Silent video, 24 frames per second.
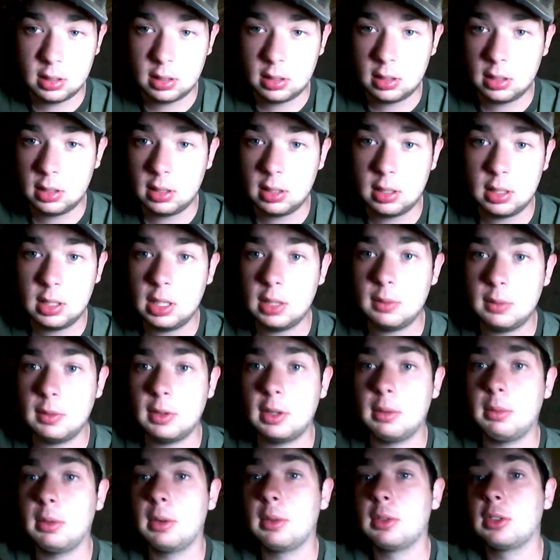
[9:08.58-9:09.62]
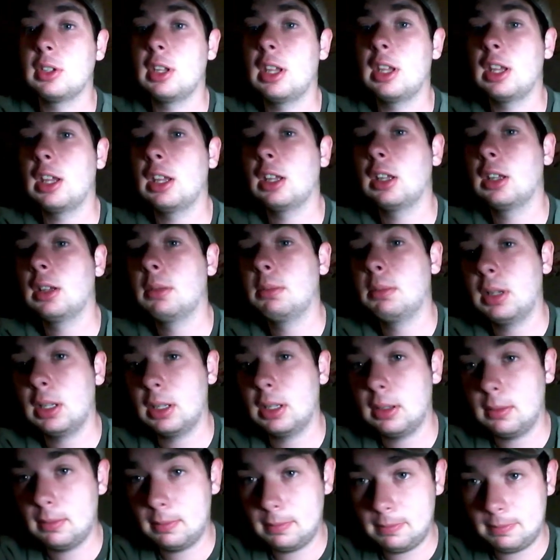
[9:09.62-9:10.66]
I forget what I was saying,
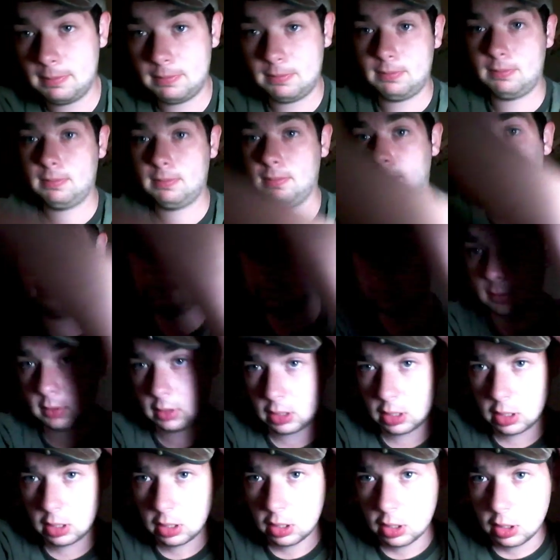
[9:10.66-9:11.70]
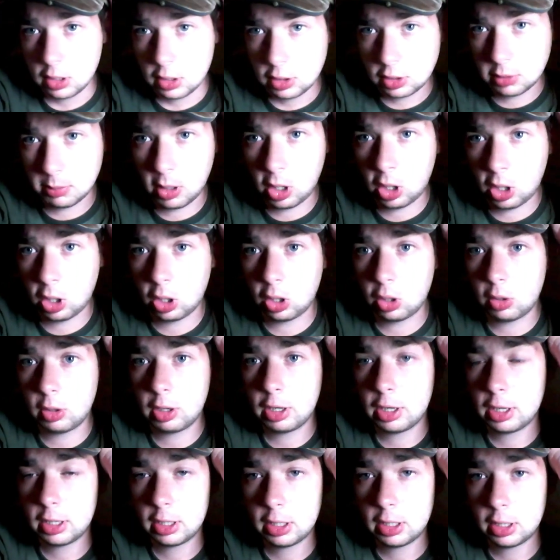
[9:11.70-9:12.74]
but tomorrow,
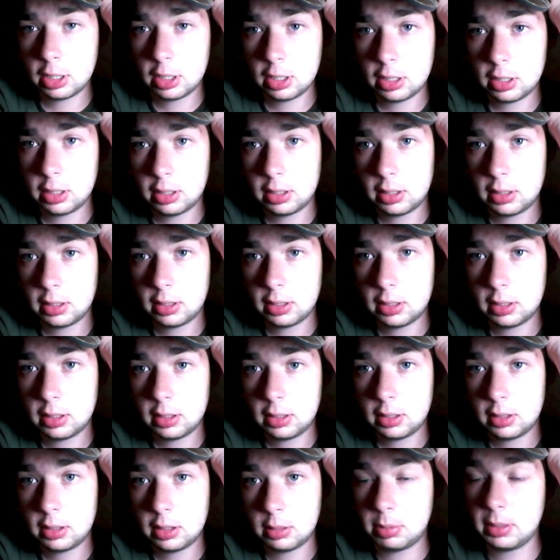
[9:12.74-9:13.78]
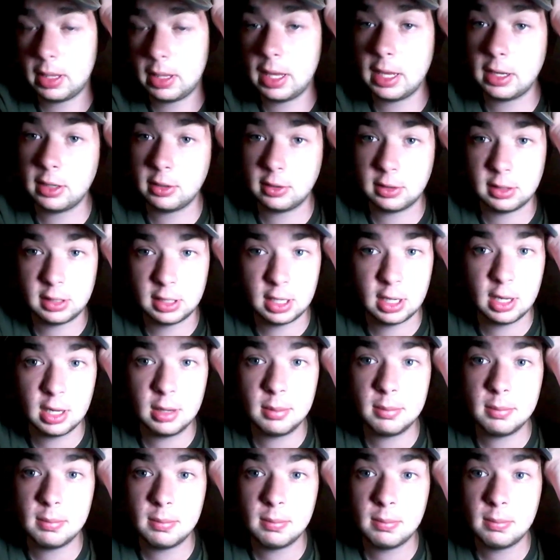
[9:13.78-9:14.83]
the plan is to get
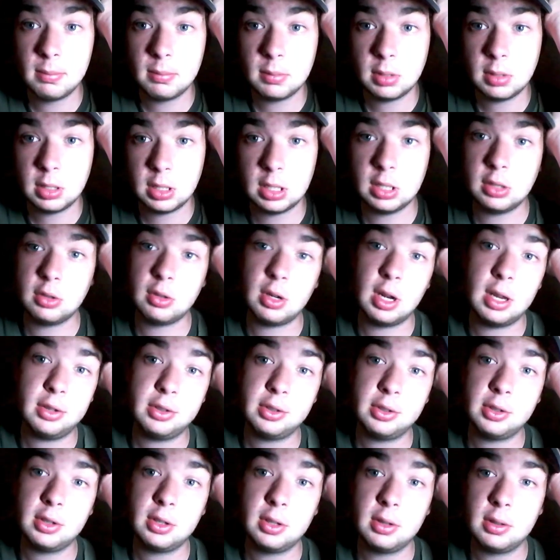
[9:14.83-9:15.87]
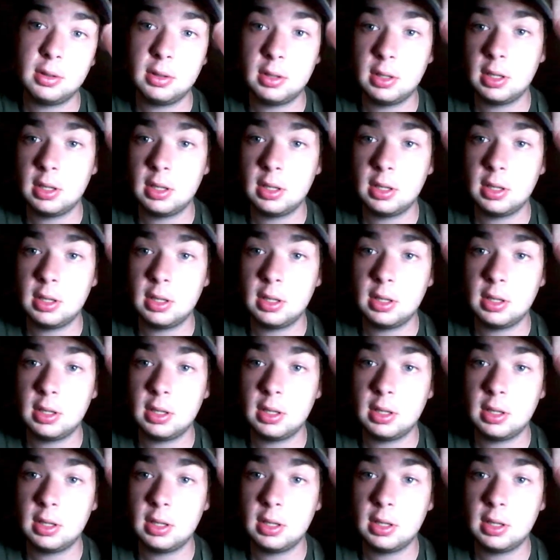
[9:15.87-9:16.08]
up, get dressed,